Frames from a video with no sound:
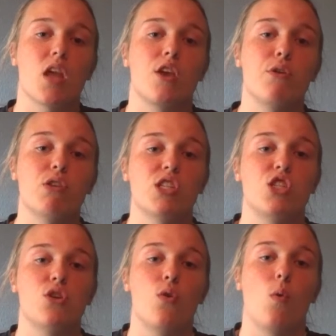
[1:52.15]
you just
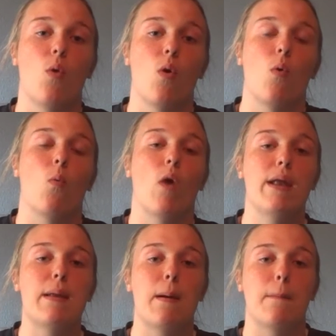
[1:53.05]
do
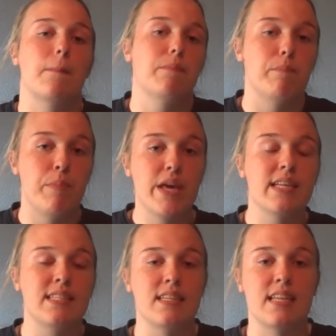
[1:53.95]
one big
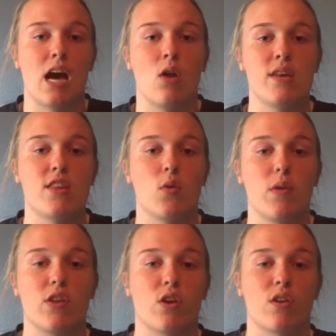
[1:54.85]
sit down either
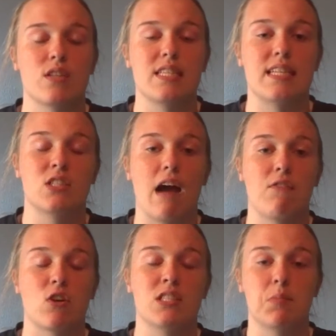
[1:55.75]
with your
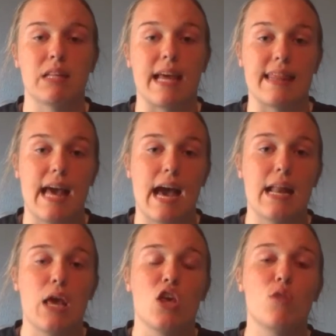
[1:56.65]
staff or someone like
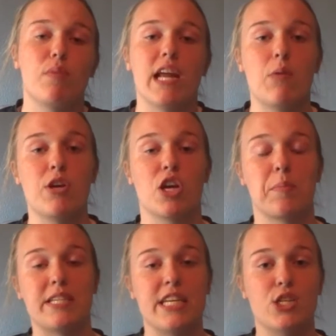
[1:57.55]
that. You plan out what you're going
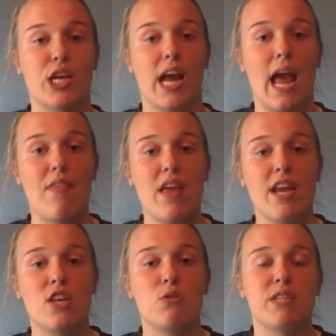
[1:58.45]
to be teaching and
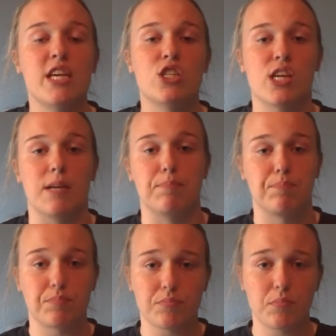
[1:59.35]
then you teach it.
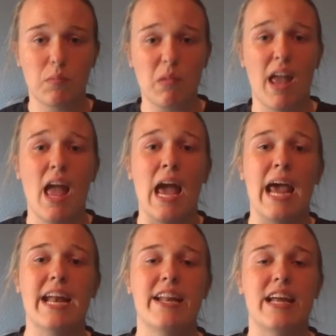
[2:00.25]

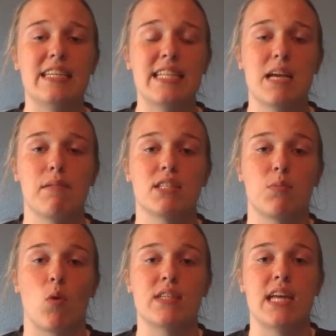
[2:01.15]
And a nice thing about
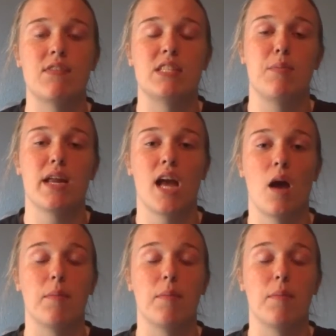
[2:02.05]
support staff is depending on how